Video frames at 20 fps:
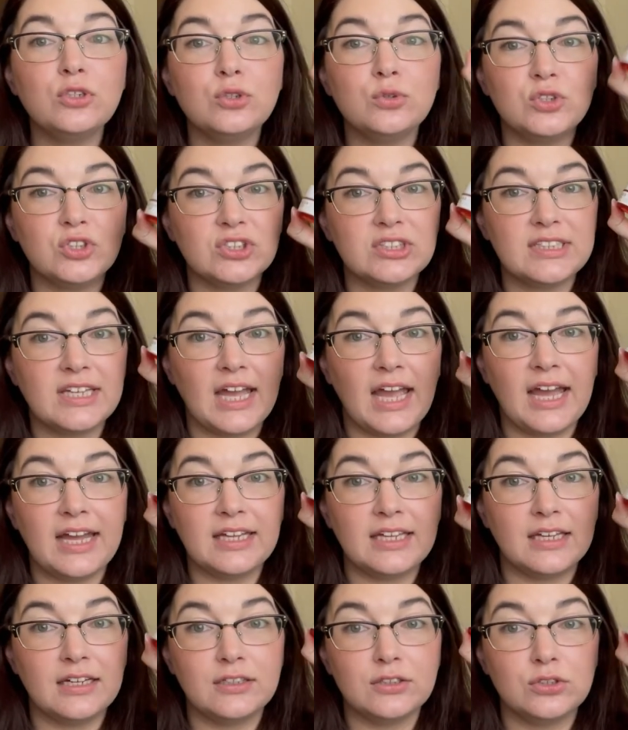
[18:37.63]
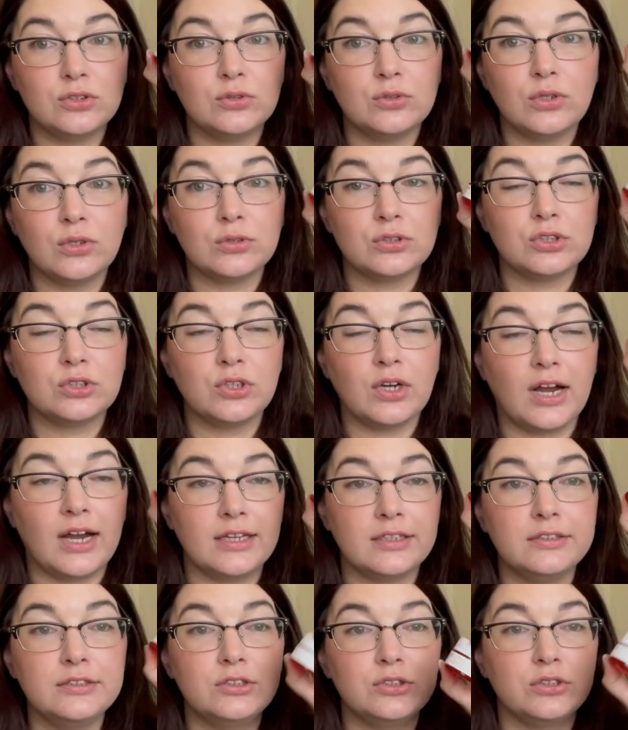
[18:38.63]
You just can't get it too close to your
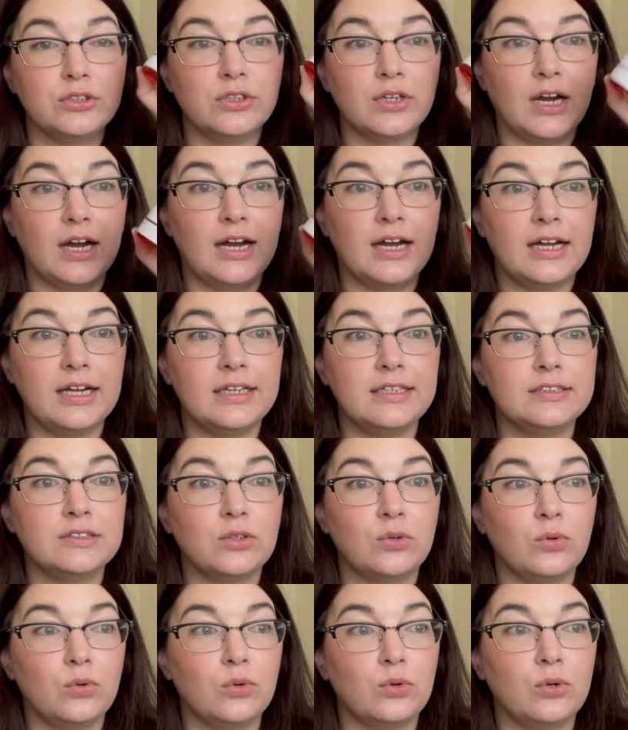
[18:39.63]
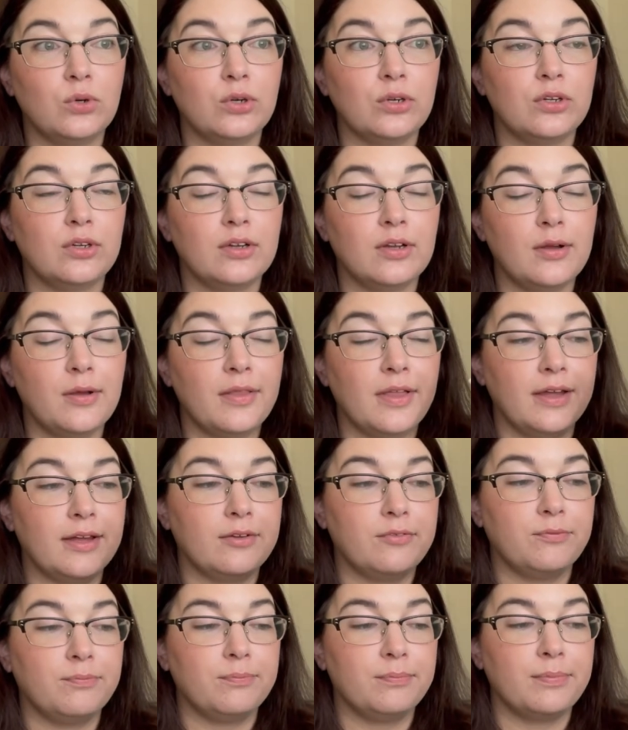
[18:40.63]
eyelids or your eyes or like,
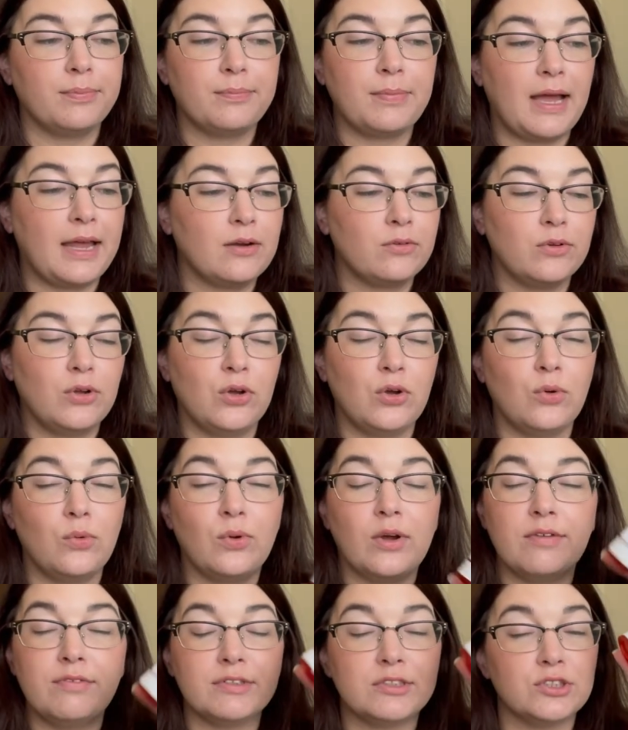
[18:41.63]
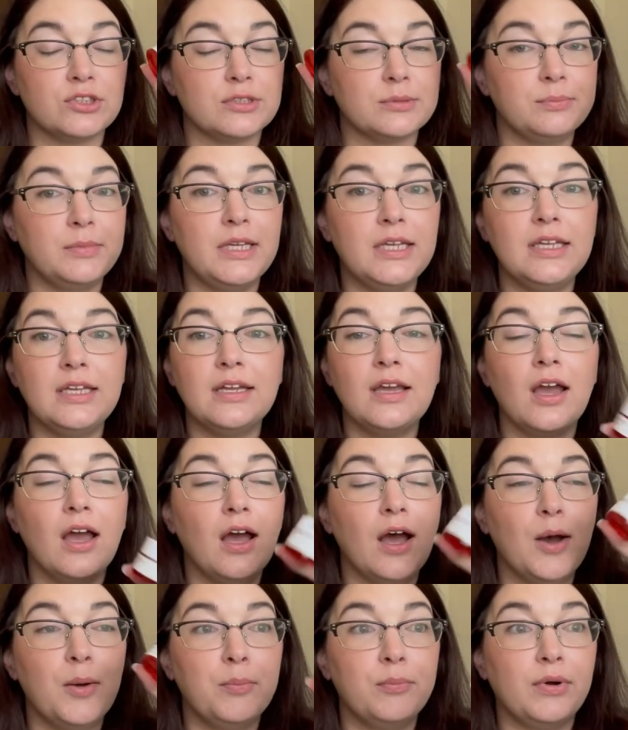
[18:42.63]
I don't know if it's just me,
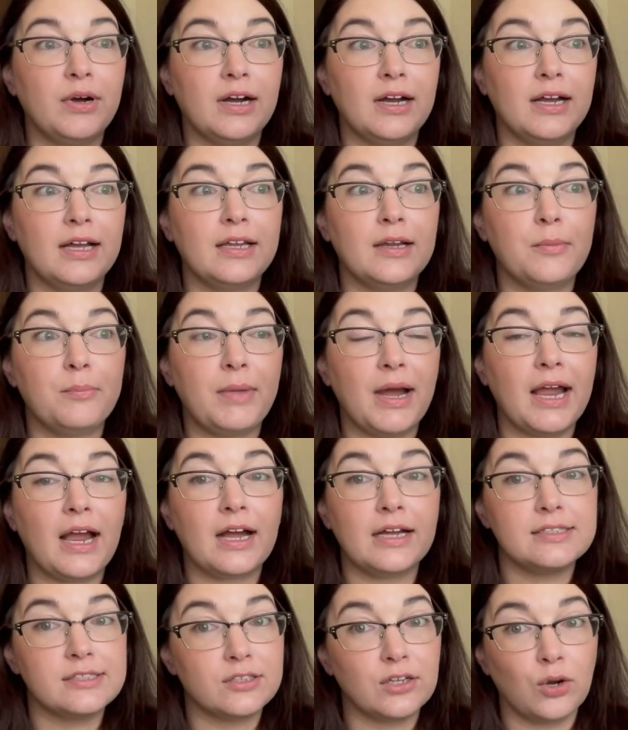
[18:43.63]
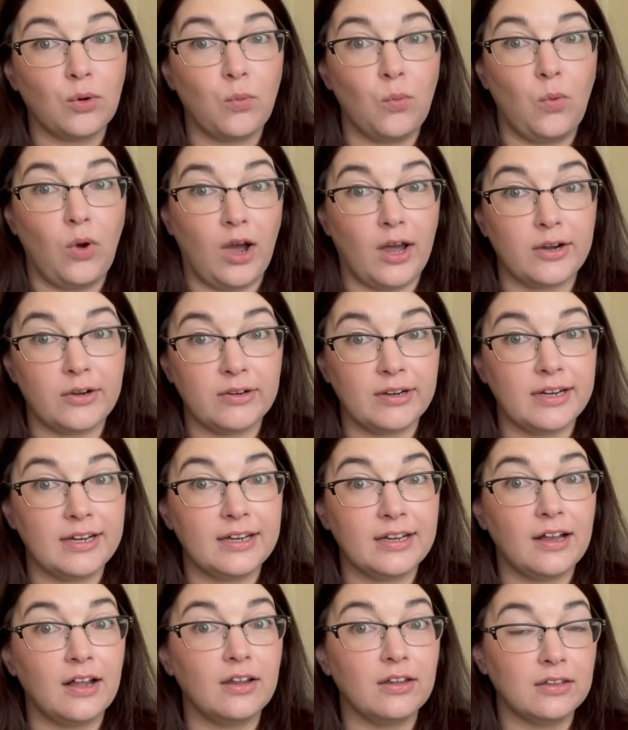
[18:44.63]
but my eyes start watering
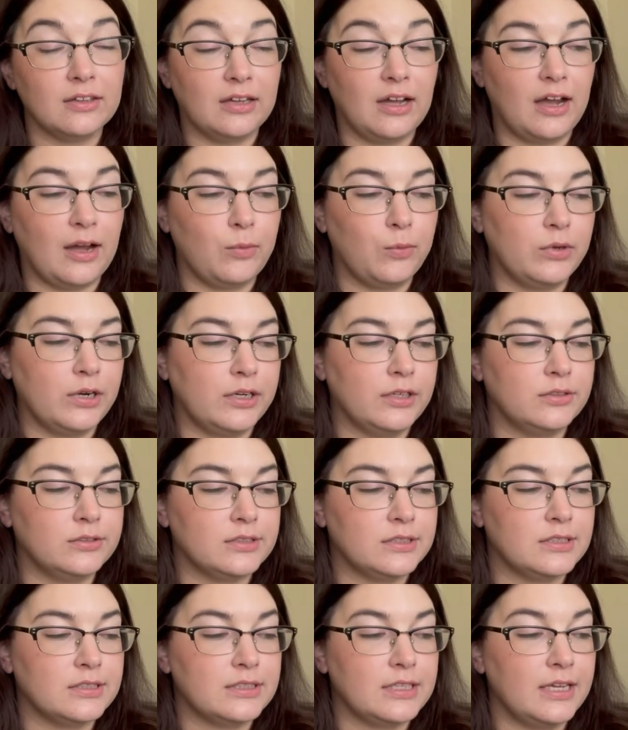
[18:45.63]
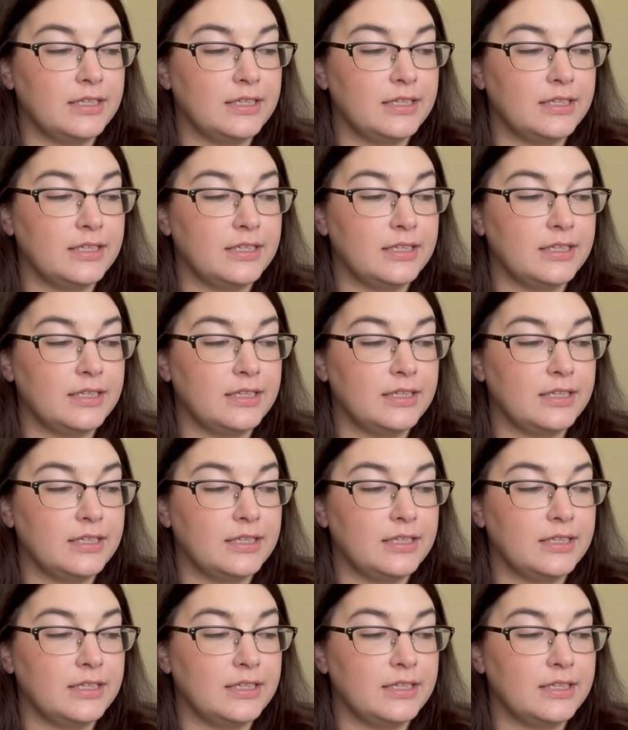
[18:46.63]
a lot when I use this.